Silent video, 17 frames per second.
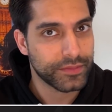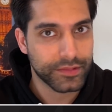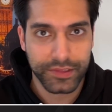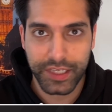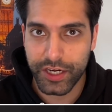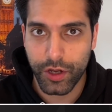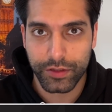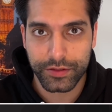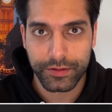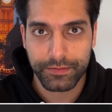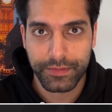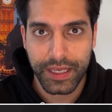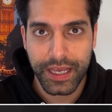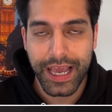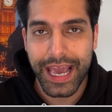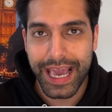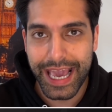They're not.
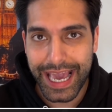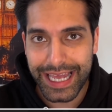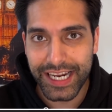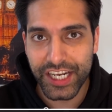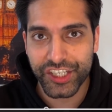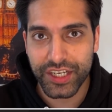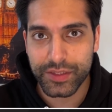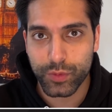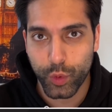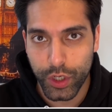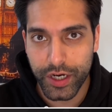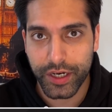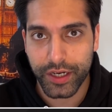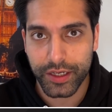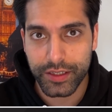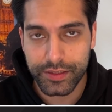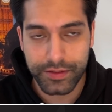NHS
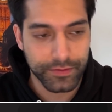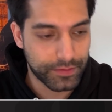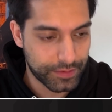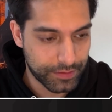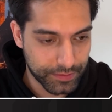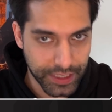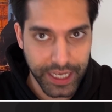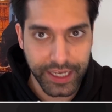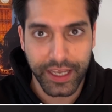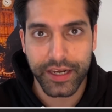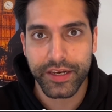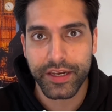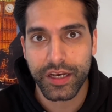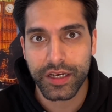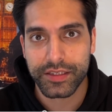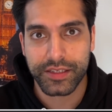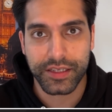workers, again,
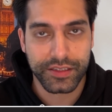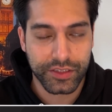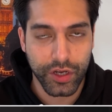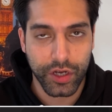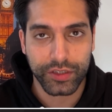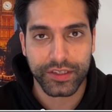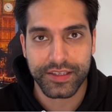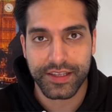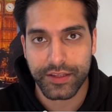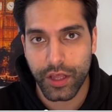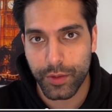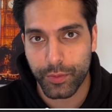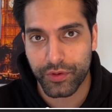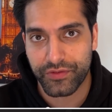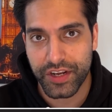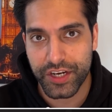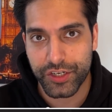nurses, doctors, and other
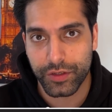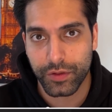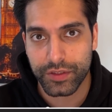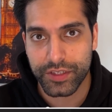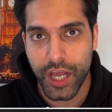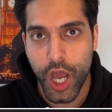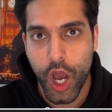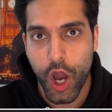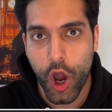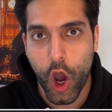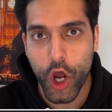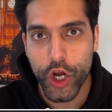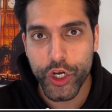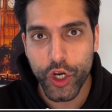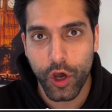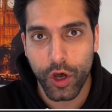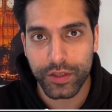professionals,
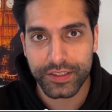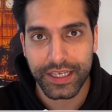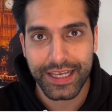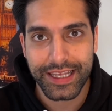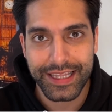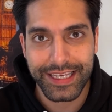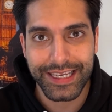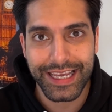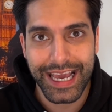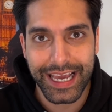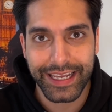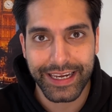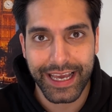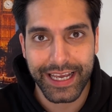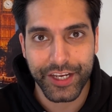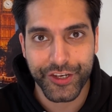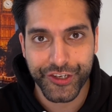are not the
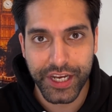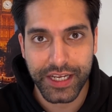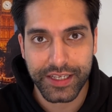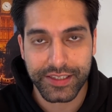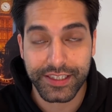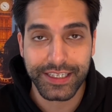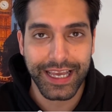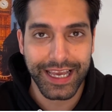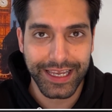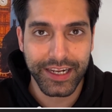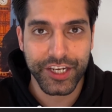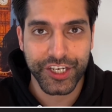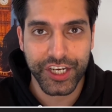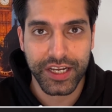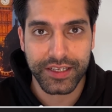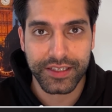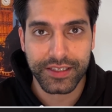NHS. The
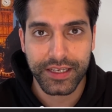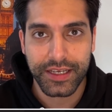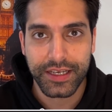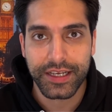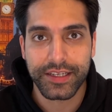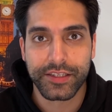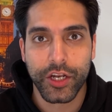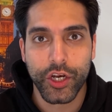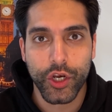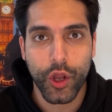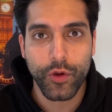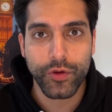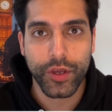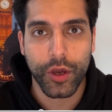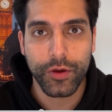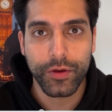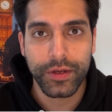NHS is a
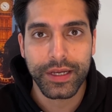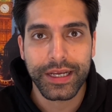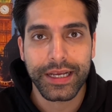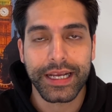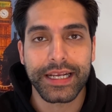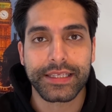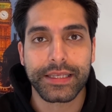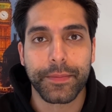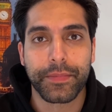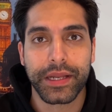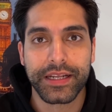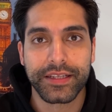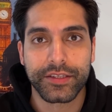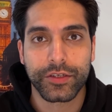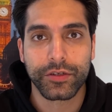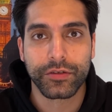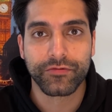logo, it's a
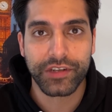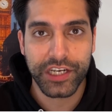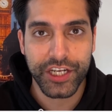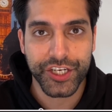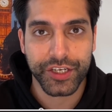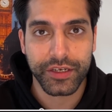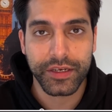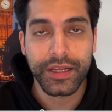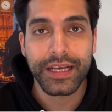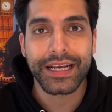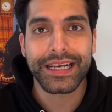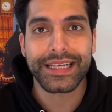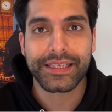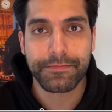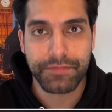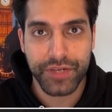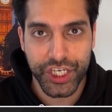political religion,
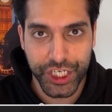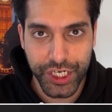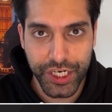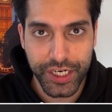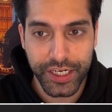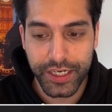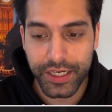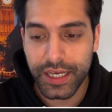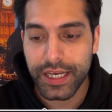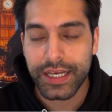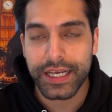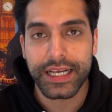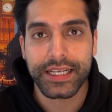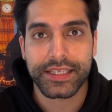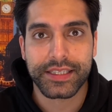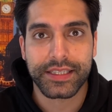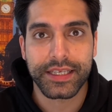it's a machine,
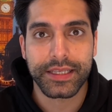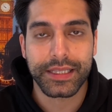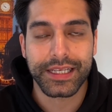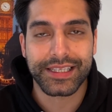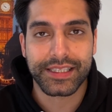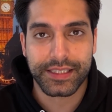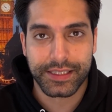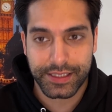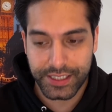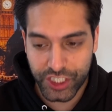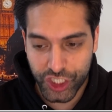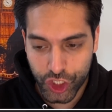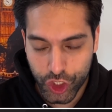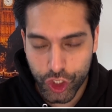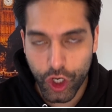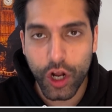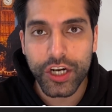it's the
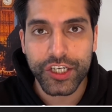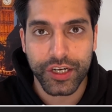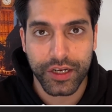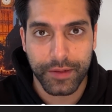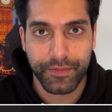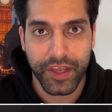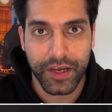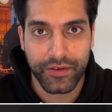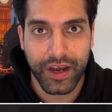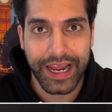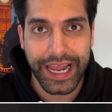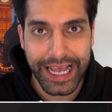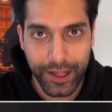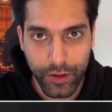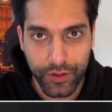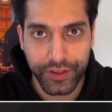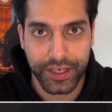structure of our
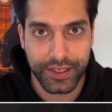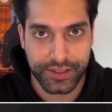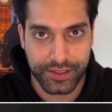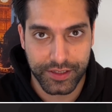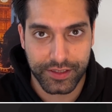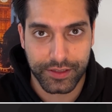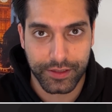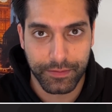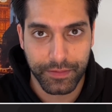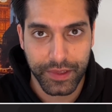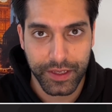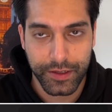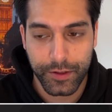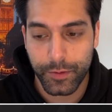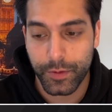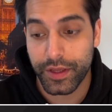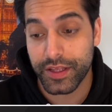healthcare system.
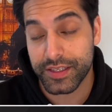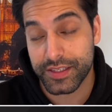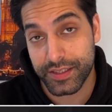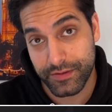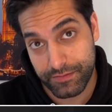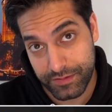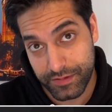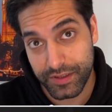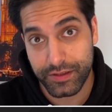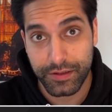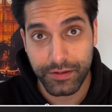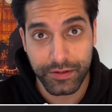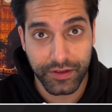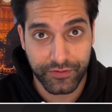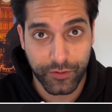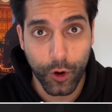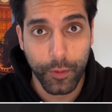Whether it's
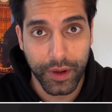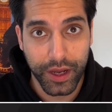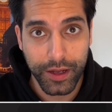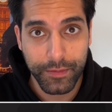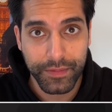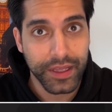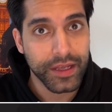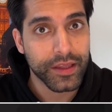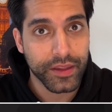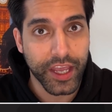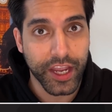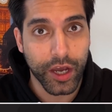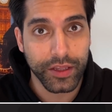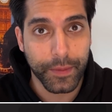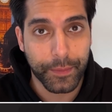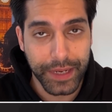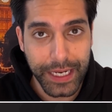the former, they
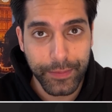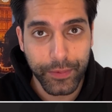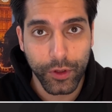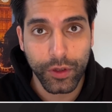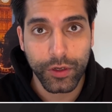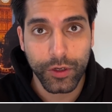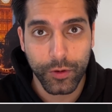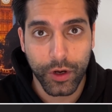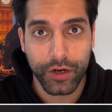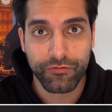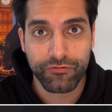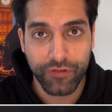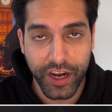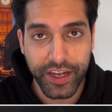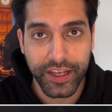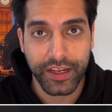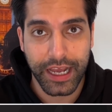are the people who are
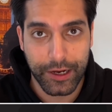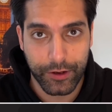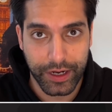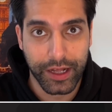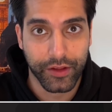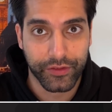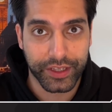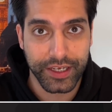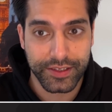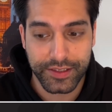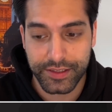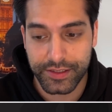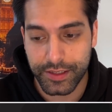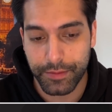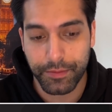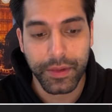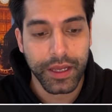running our healthcare
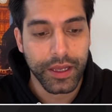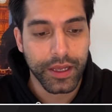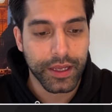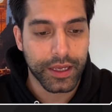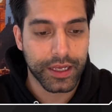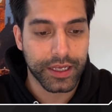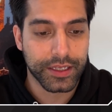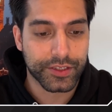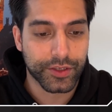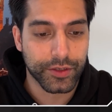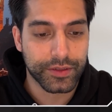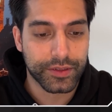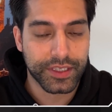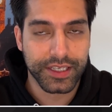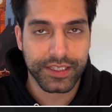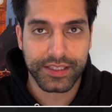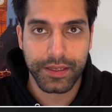system. So
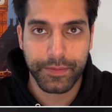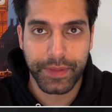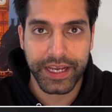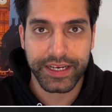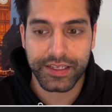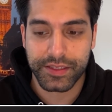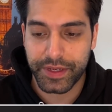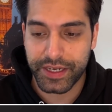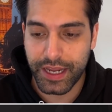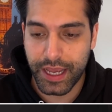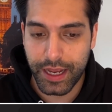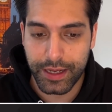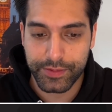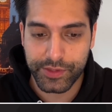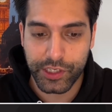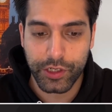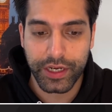this debate has been
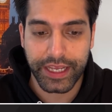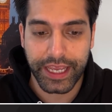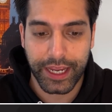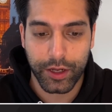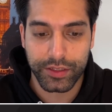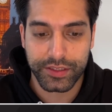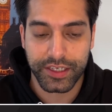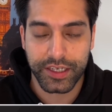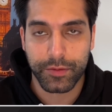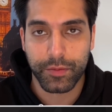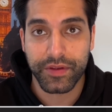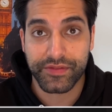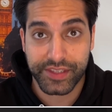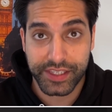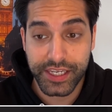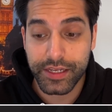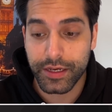absolutely chaotic.
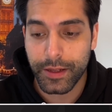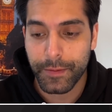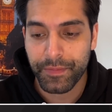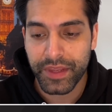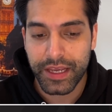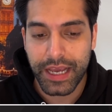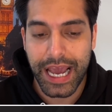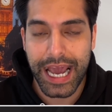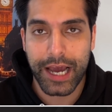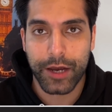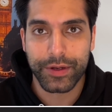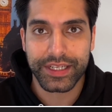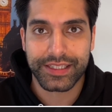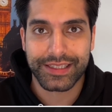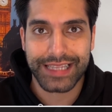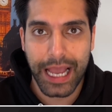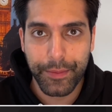We've seen how
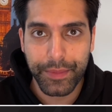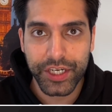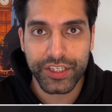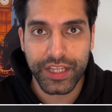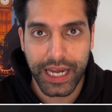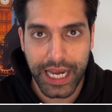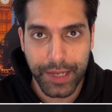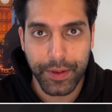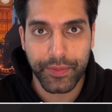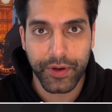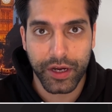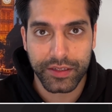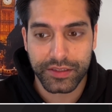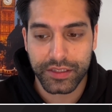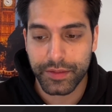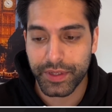it's damaged the Labour Party